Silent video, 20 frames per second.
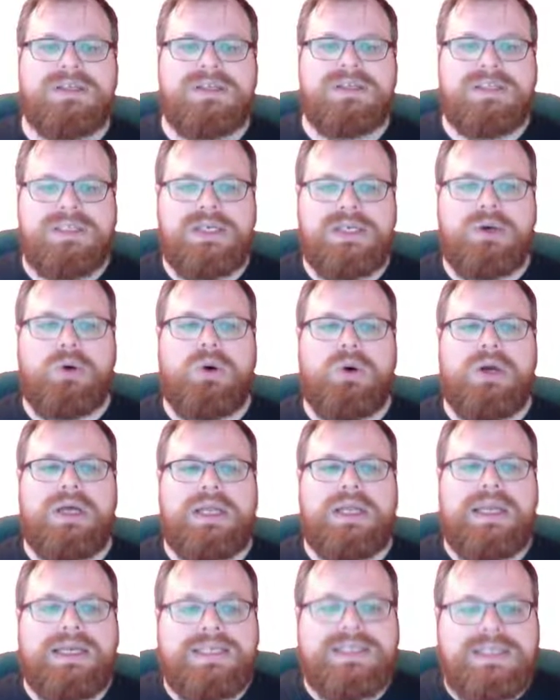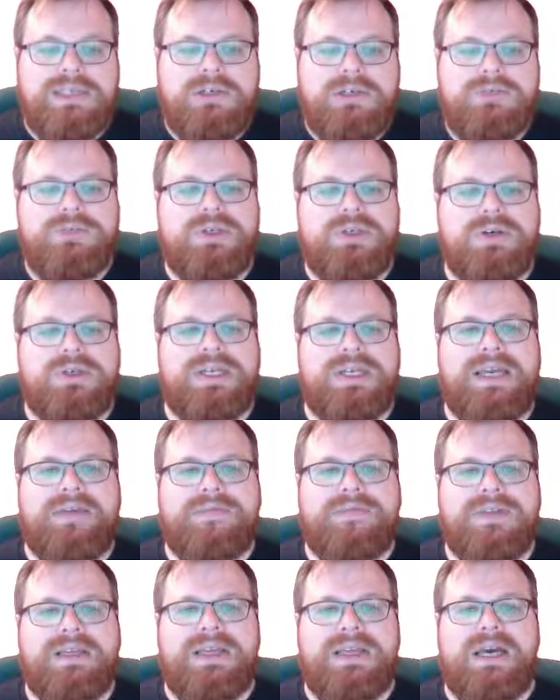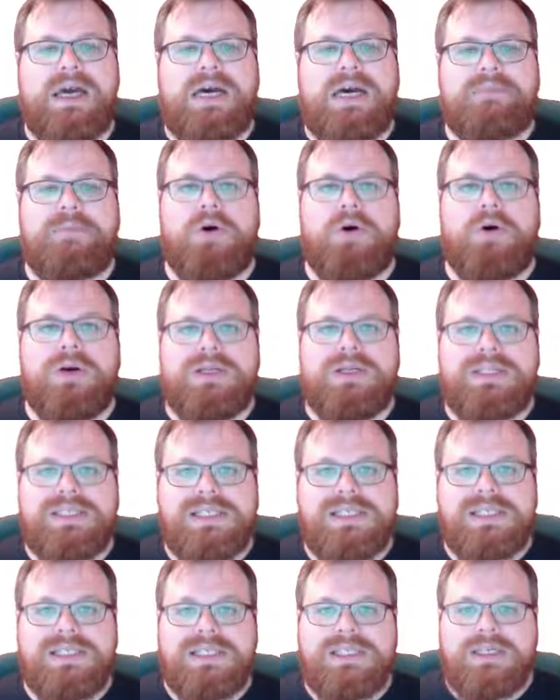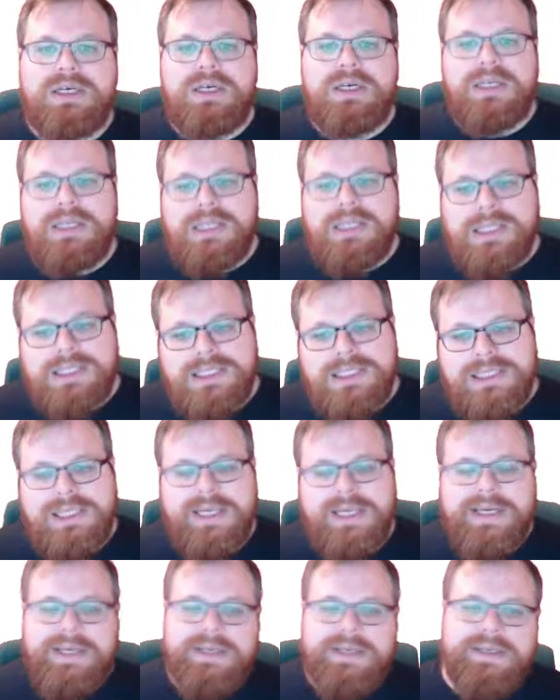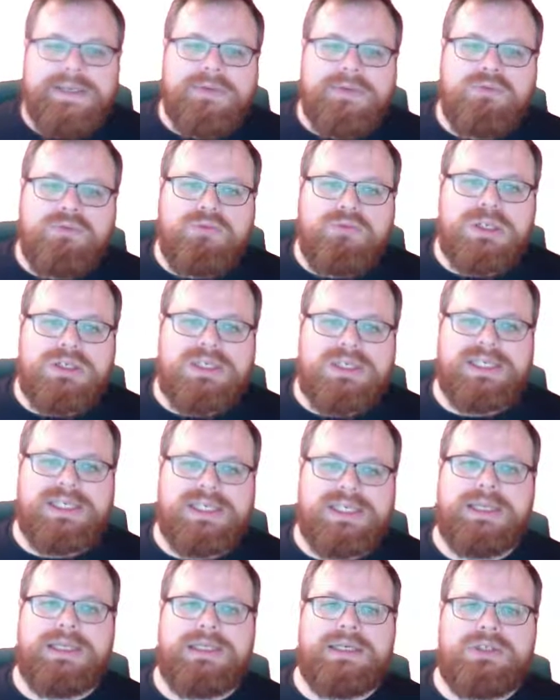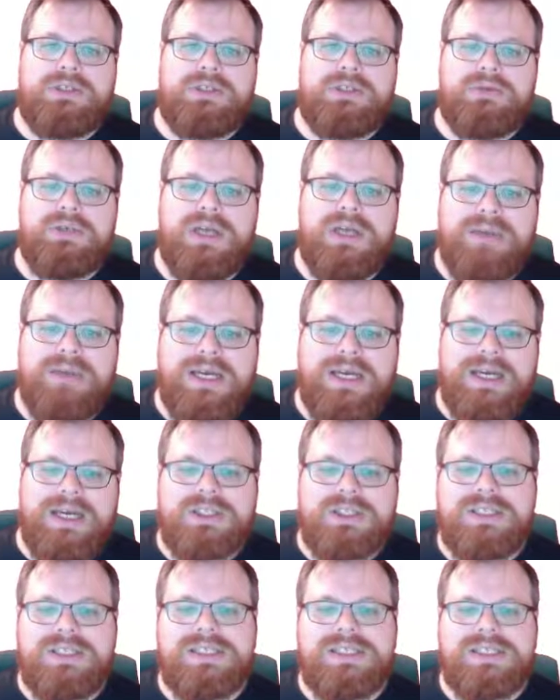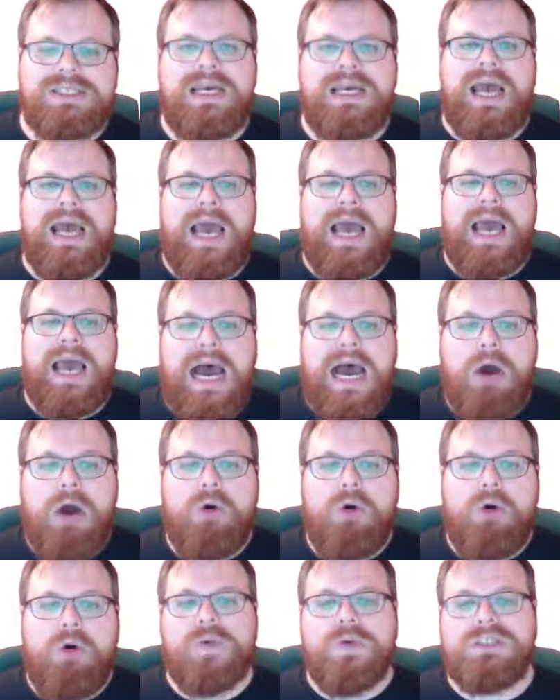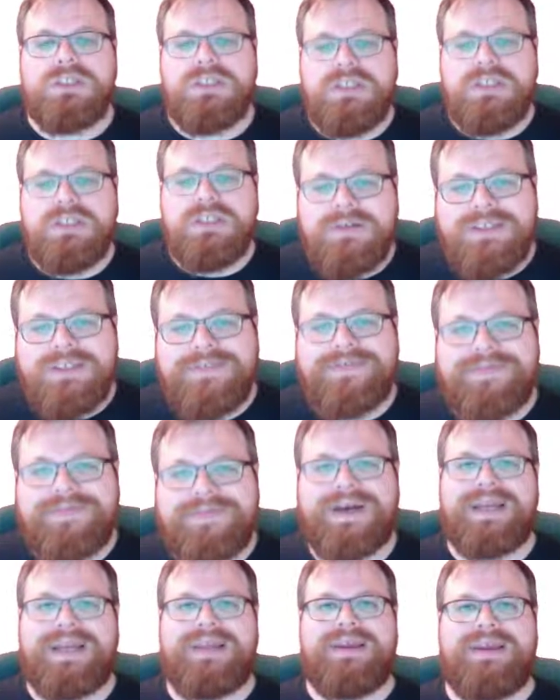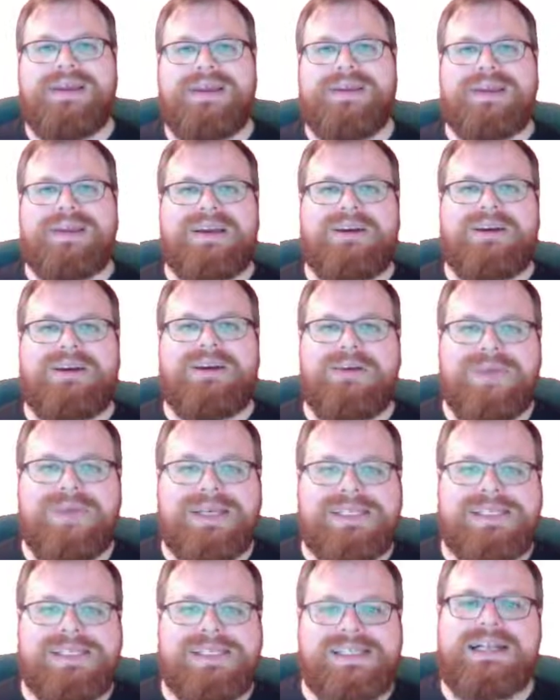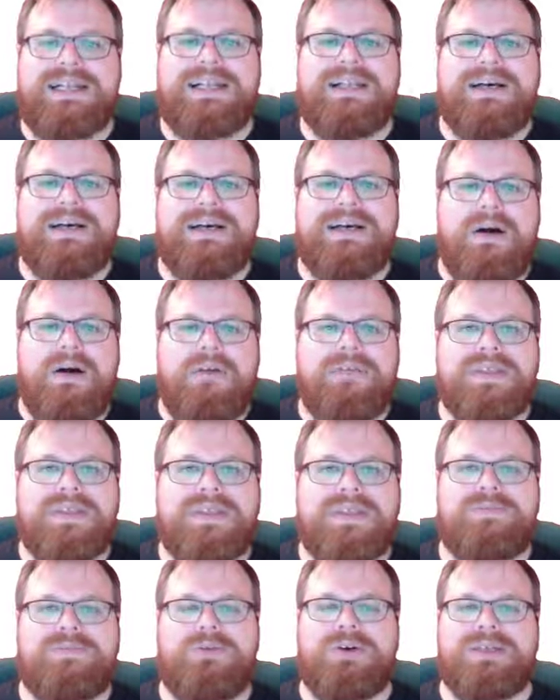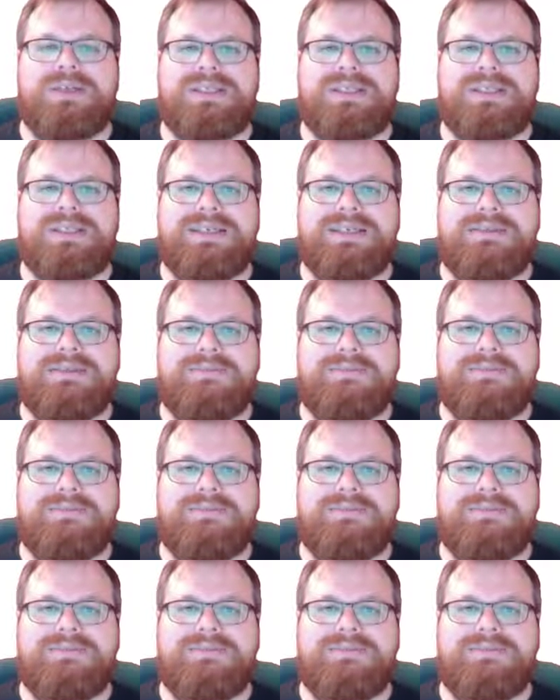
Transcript: So, assume you're given a point set. Let's say we're still in two dimensions. How would you define the convex hull of this point set?